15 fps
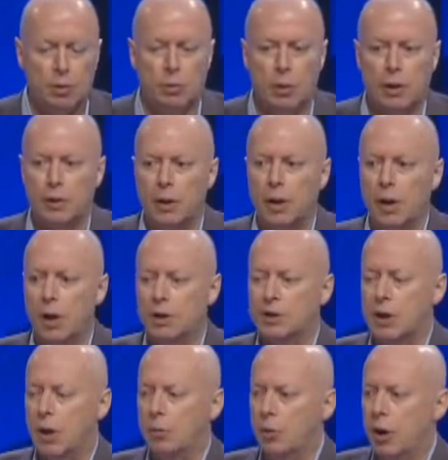when the
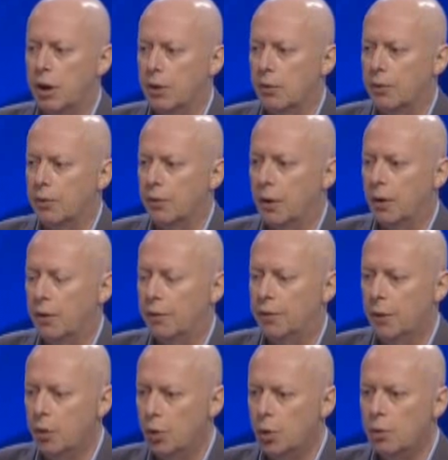last outbreak of
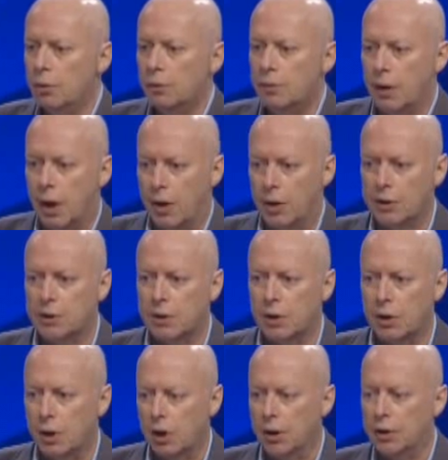flu virus
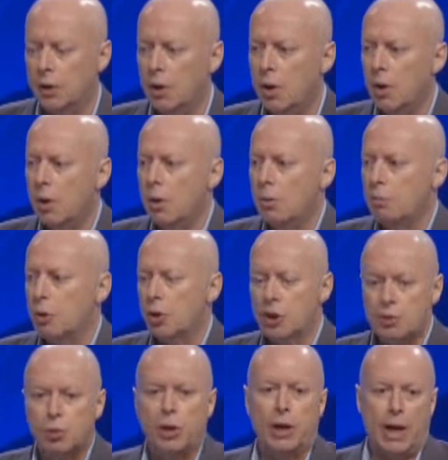occurred,
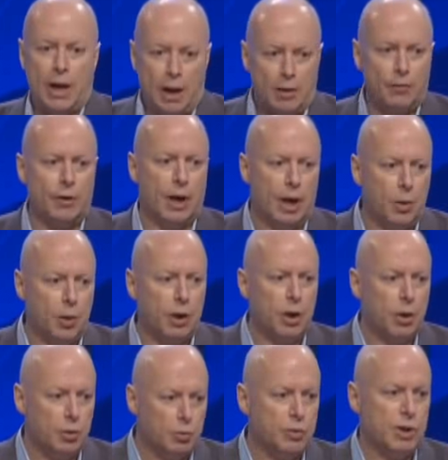because we
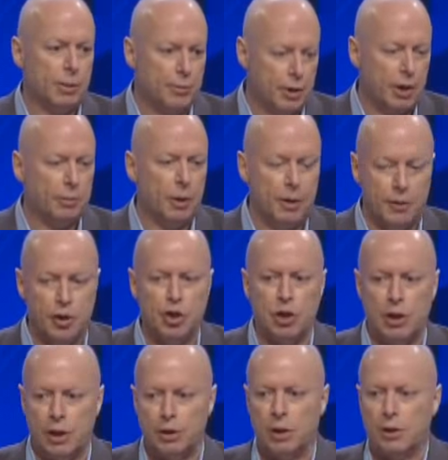know something about the
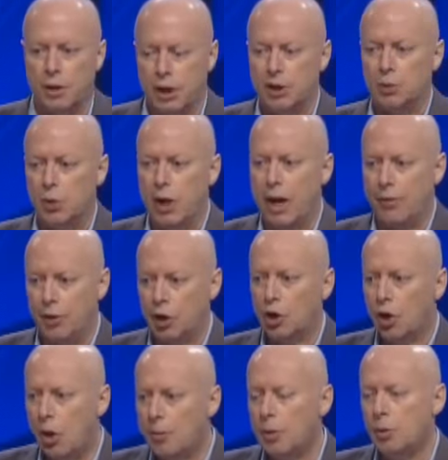genetic things we have in
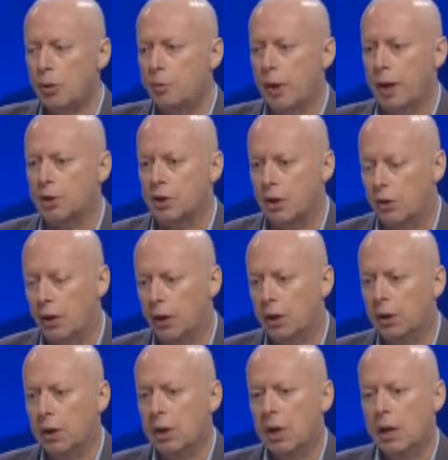common with bacteria